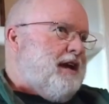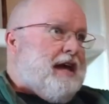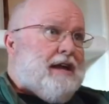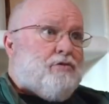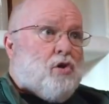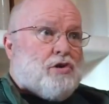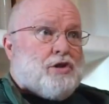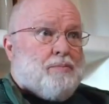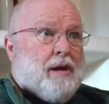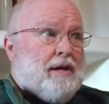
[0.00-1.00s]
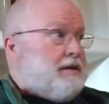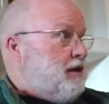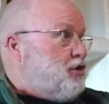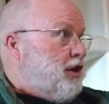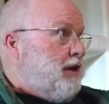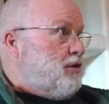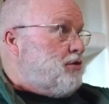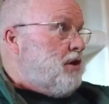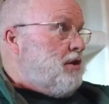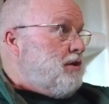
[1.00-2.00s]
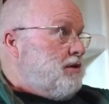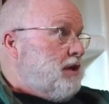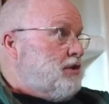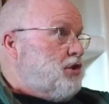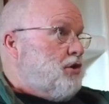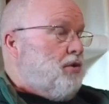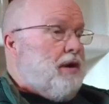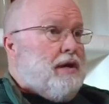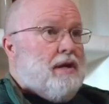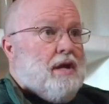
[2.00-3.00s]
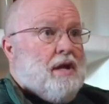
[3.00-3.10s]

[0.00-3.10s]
And of course, their politics changes to such a degree